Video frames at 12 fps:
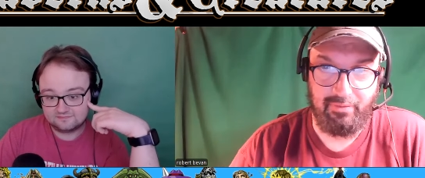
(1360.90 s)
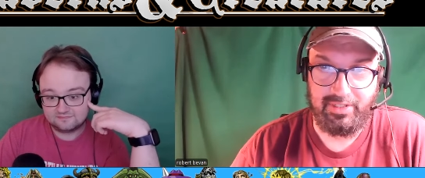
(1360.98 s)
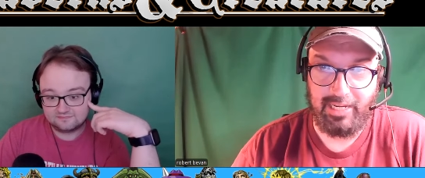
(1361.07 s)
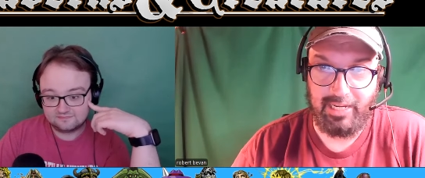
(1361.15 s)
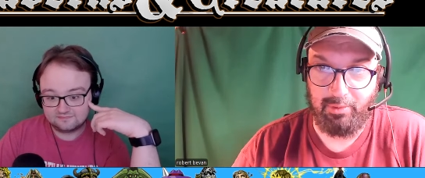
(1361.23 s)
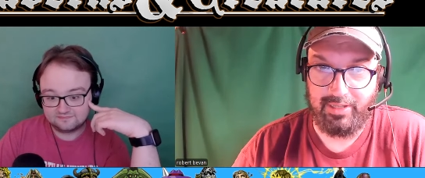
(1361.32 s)
Speaker 1: every
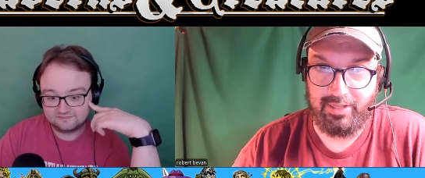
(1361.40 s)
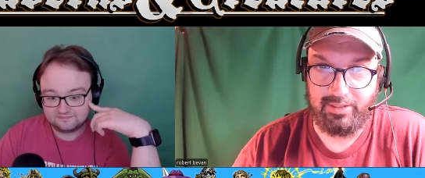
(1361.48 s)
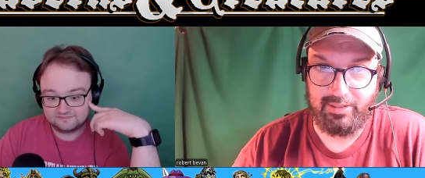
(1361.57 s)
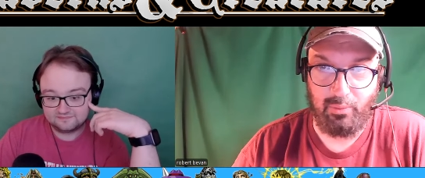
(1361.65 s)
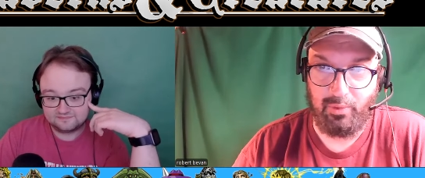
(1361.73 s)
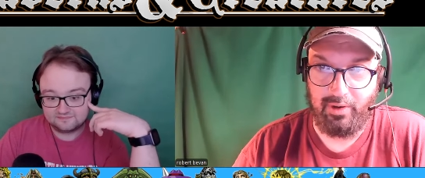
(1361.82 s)
table has
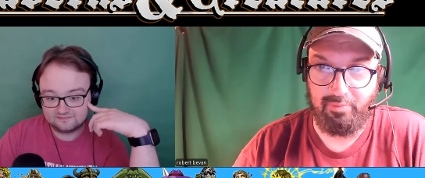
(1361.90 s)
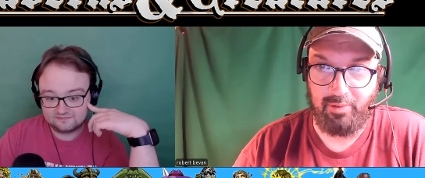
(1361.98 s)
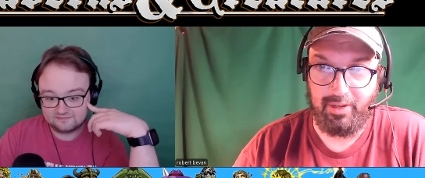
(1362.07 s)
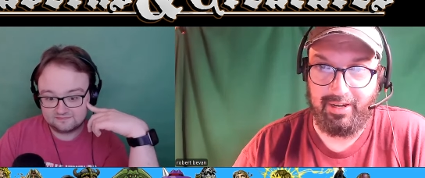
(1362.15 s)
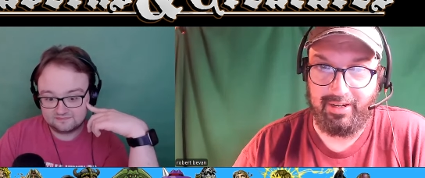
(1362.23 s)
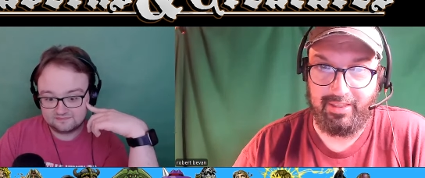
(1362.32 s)
its own way of
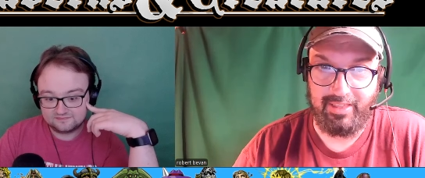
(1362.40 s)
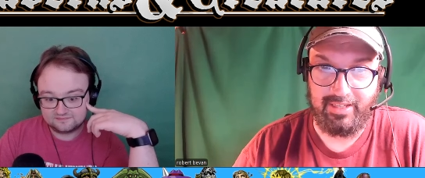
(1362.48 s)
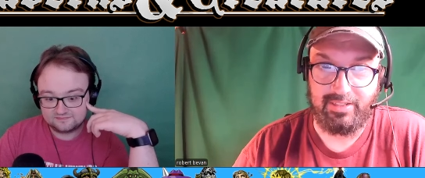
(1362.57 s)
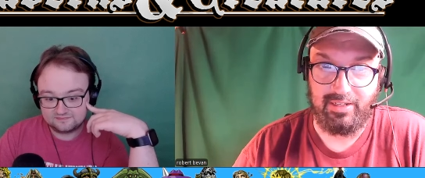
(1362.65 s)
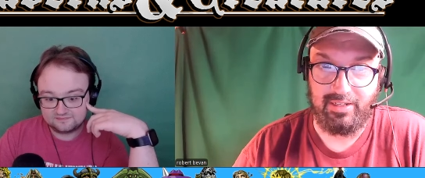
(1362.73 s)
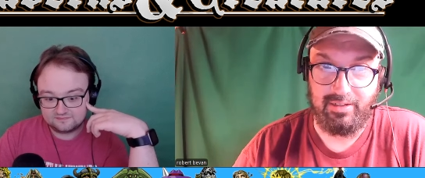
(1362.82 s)
playing, and
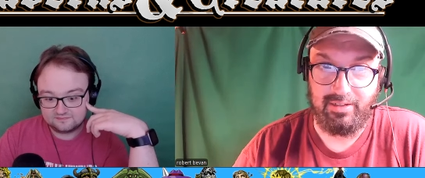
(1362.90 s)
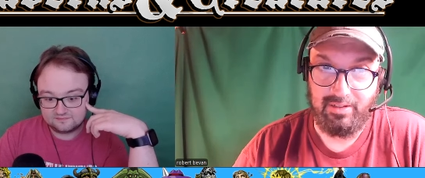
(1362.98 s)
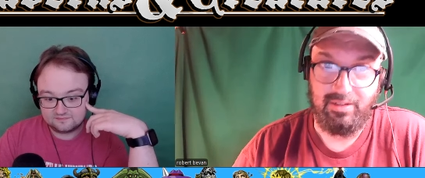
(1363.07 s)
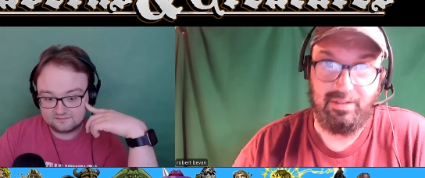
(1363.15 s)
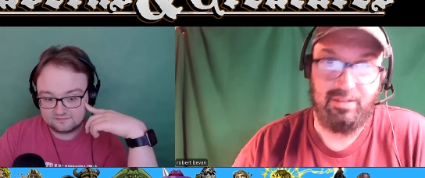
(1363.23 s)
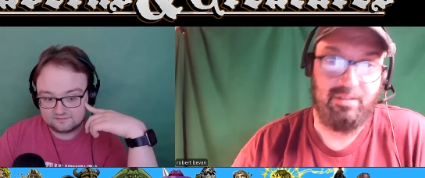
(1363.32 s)
that's uh,
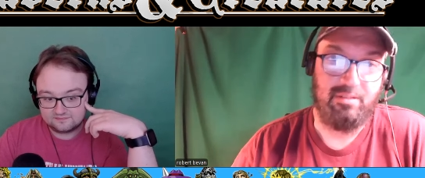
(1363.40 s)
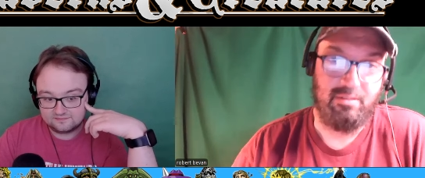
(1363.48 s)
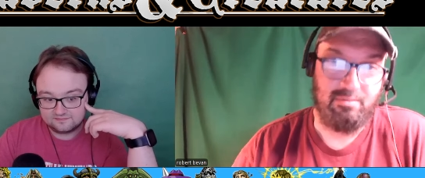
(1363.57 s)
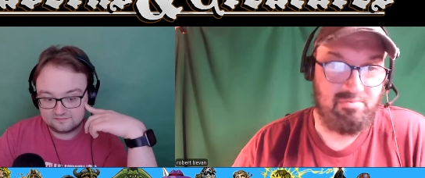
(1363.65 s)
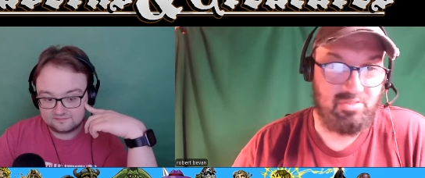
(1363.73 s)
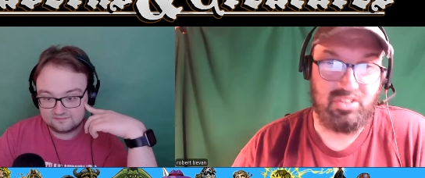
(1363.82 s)

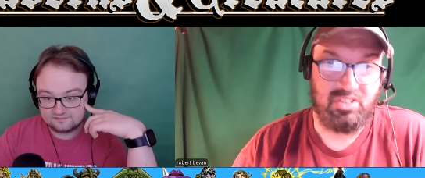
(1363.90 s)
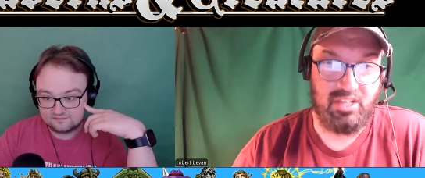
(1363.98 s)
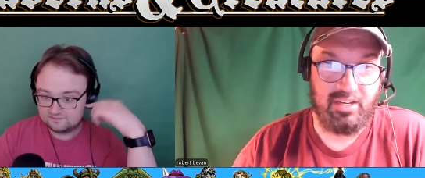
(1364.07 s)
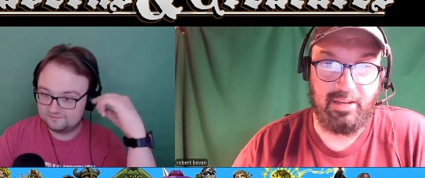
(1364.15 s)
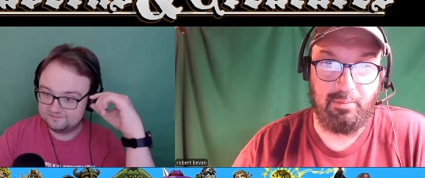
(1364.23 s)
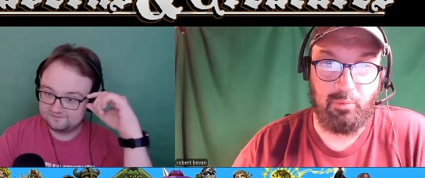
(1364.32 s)
just
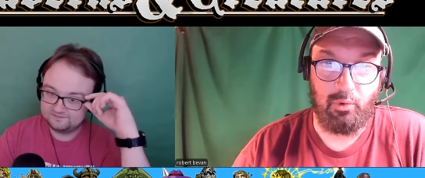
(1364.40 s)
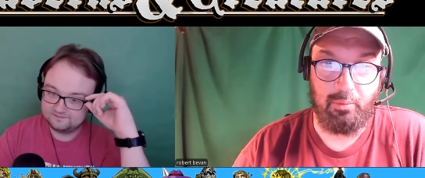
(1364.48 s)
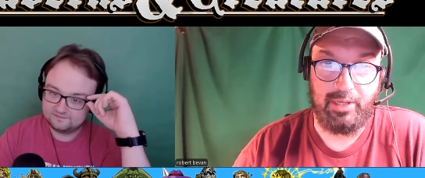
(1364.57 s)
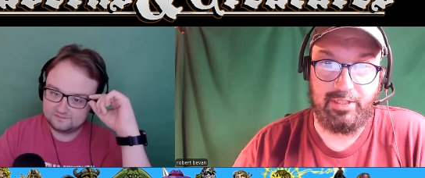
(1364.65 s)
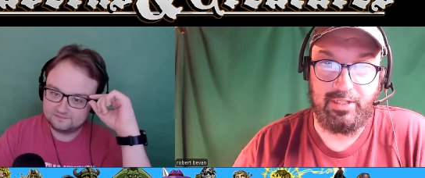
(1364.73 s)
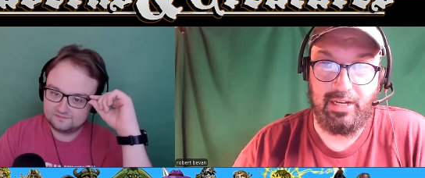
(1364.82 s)
going to get more
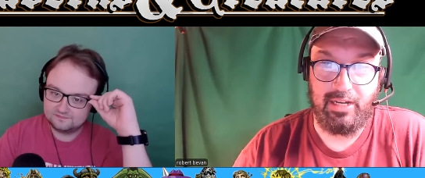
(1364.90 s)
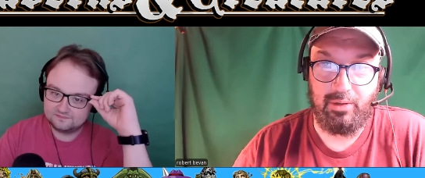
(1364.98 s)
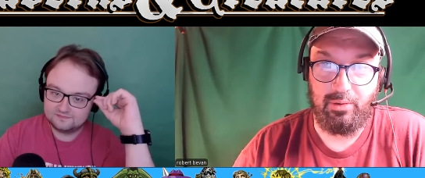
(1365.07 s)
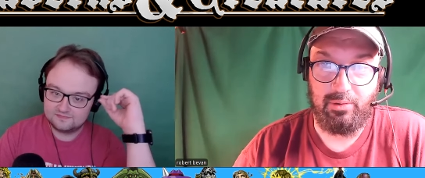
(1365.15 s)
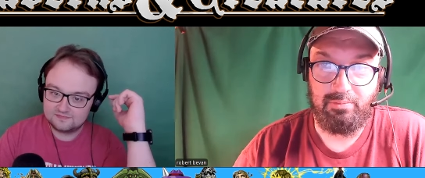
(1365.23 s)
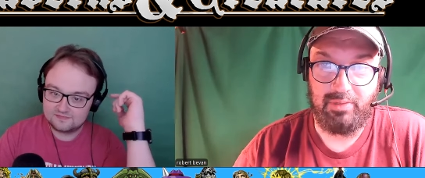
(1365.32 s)
messy
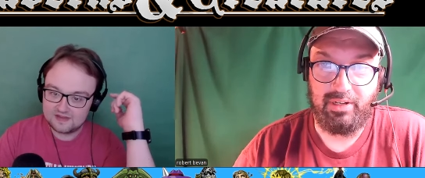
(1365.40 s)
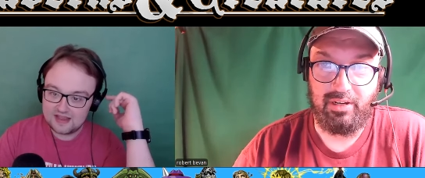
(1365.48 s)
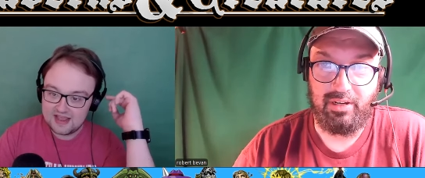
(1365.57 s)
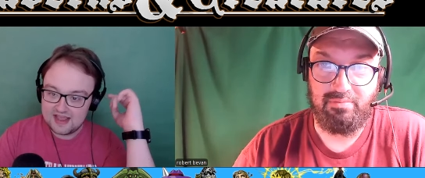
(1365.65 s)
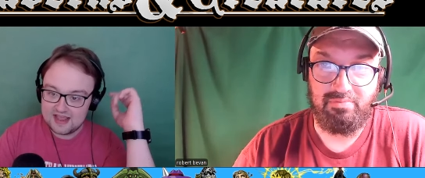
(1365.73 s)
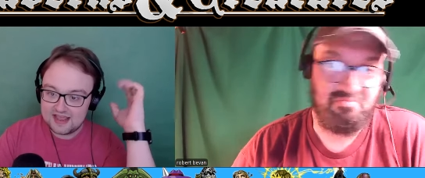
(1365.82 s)
now.
Speaker 2: But
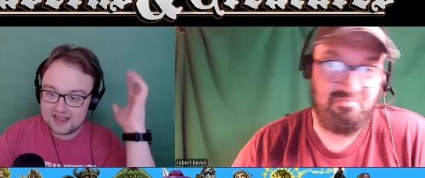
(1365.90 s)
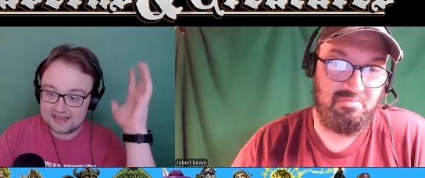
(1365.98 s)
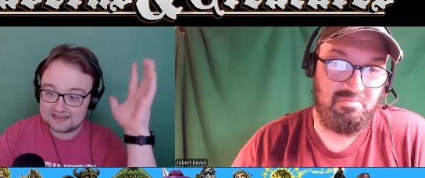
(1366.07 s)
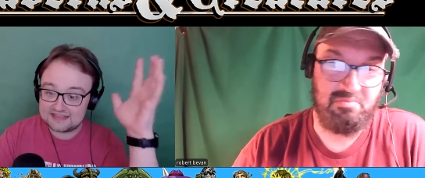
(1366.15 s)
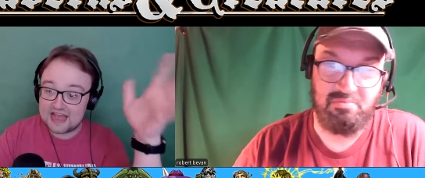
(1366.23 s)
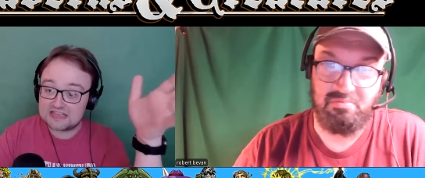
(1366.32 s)
uh,
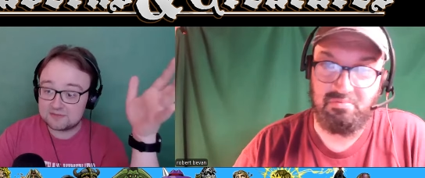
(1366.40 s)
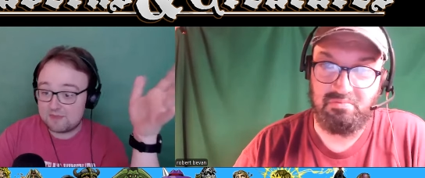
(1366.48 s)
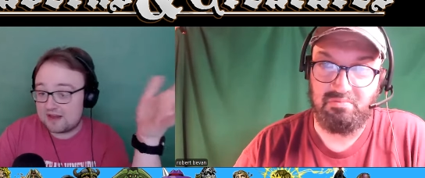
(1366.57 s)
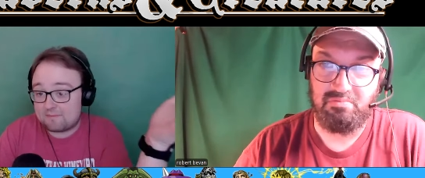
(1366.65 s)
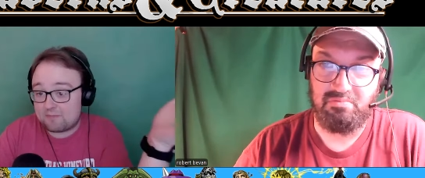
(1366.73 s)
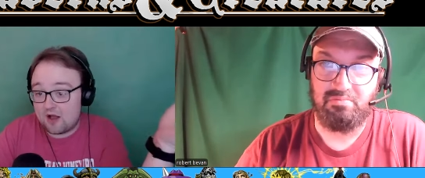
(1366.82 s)
exacerbating
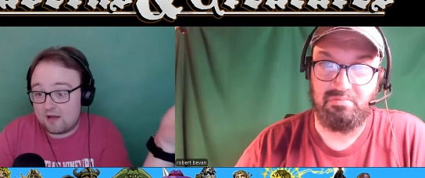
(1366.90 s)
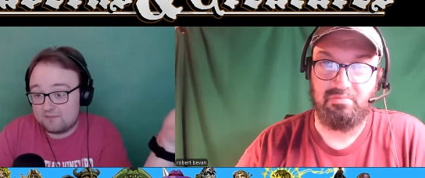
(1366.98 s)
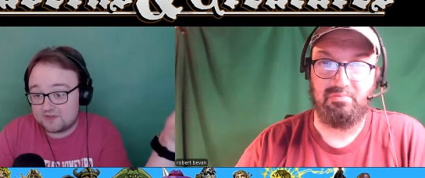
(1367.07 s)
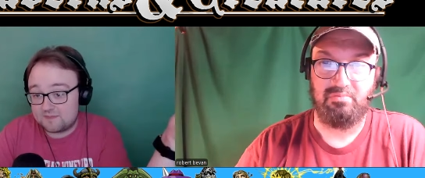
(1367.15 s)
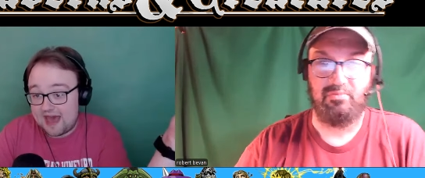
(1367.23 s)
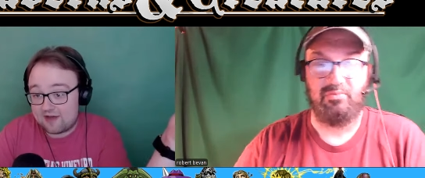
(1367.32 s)
that problem is
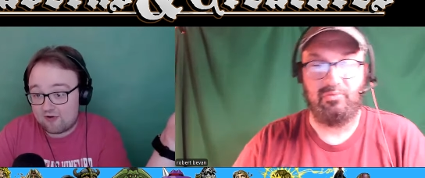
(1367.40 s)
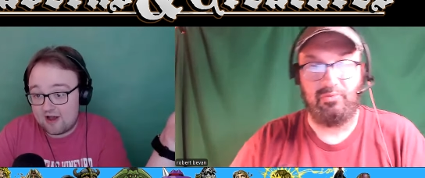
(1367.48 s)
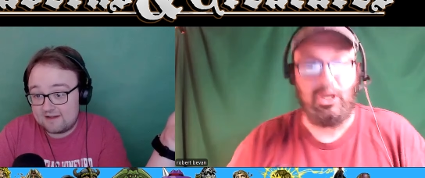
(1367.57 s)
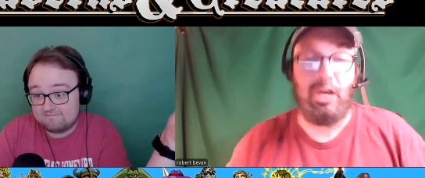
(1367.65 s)
bad, right?